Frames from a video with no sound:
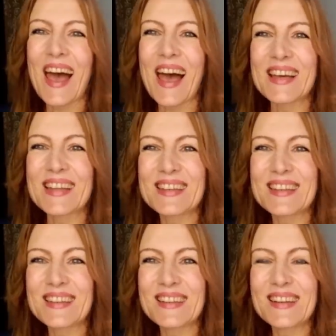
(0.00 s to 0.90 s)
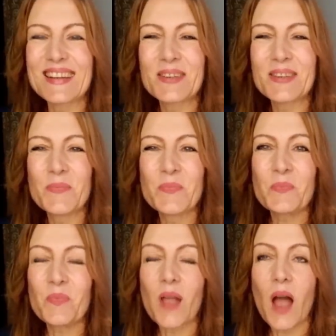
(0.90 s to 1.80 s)
And yeah.
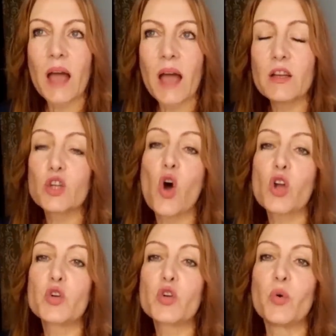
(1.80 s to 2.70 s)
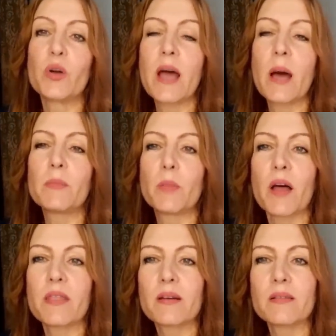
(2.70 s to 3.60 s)
I did a talk show in
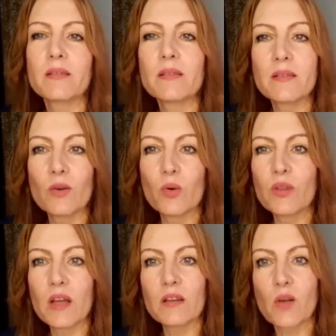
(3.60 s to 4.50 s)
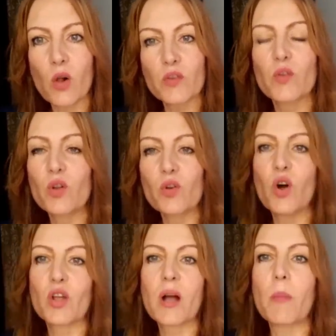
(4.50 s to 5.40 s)
Ahmedabad. So that is also
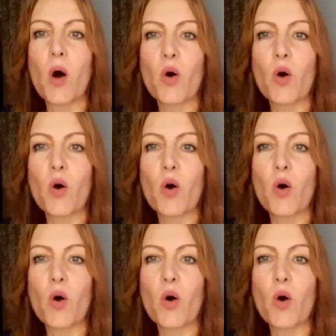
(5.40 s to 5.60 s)
going to come